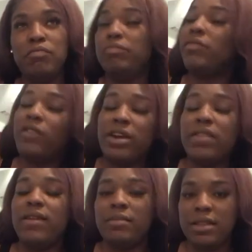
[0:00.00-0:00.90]

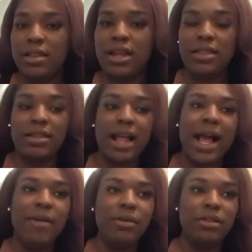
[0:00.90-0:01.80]
First of all, let me just say this.
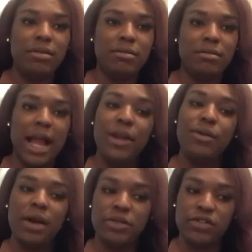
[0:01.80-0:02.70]
I
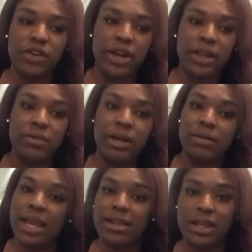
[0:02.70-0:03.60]
knew I was trans when I
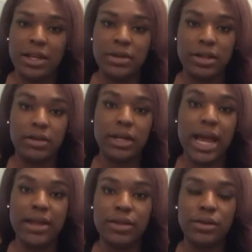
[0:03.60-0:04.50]
was 18 years old in
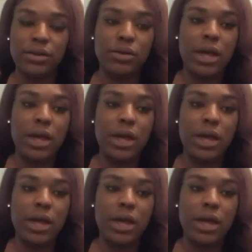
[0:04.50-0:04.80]
high school.